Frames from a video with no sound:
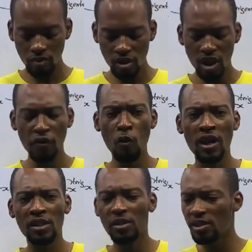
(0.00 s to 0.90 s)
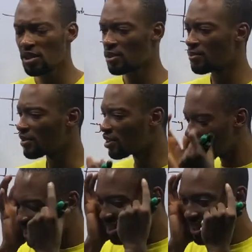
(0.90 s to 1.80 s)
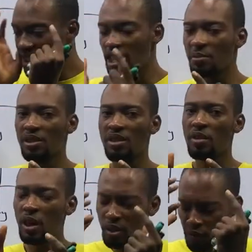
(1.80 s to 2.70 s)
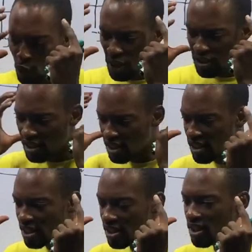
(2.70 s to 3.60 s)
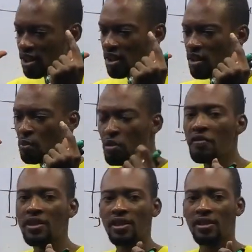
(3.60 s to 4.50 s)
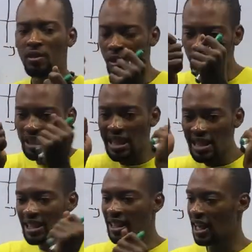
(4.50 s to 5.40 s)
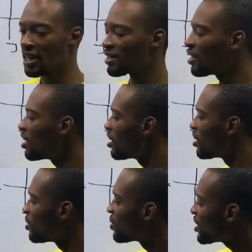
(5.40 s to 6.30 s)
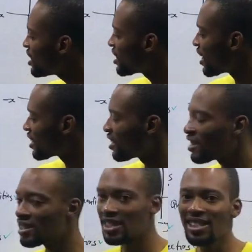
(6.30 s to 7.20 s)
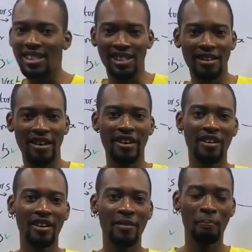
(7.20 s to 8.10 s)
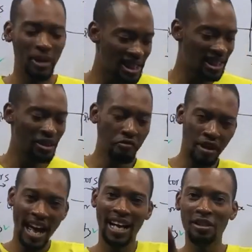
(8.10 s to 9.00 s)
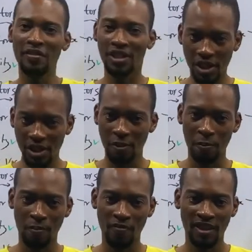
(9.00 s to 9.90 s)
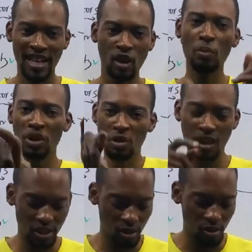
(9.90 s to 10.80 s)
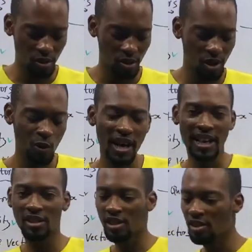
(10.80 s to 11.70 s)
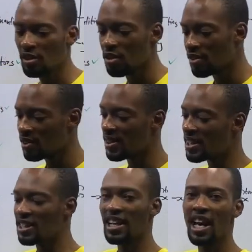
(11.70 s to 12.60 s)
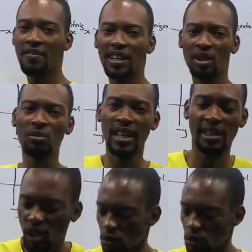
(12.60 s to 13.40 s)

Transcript: If you watch all those 3D games, or you watch 3D movies, you use 3D glass, you notice that things basically fly out of the screen. They are coming towards you. Someone can just take a knife and do like this,